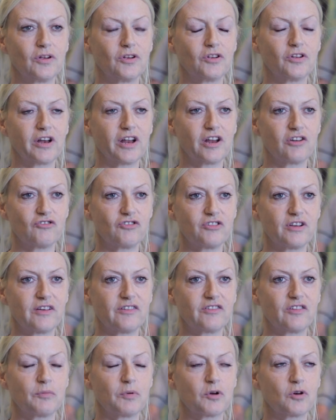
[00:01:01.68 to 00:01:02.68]
You're
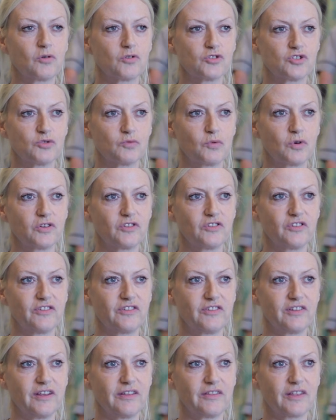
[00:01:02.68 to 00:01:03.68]
interested because you want
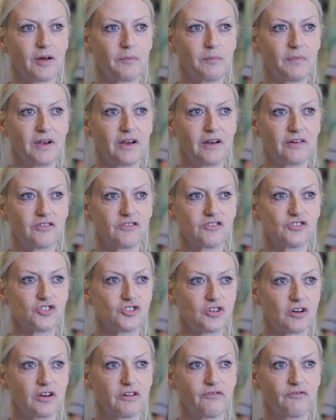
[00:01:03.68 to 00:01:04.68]
to see that
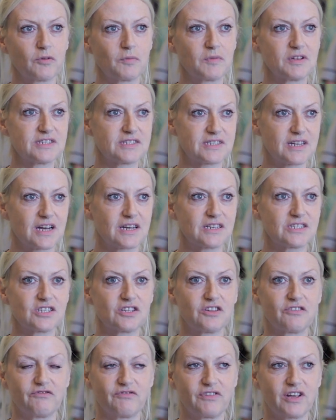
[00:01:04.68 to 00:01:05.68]
person's journey from the
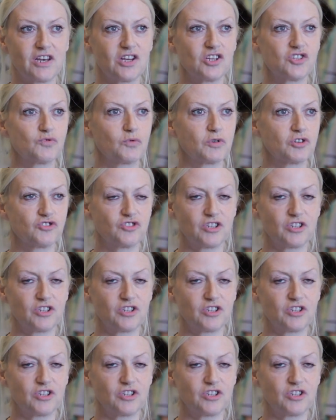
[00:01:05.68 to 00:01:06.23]
start to the finish,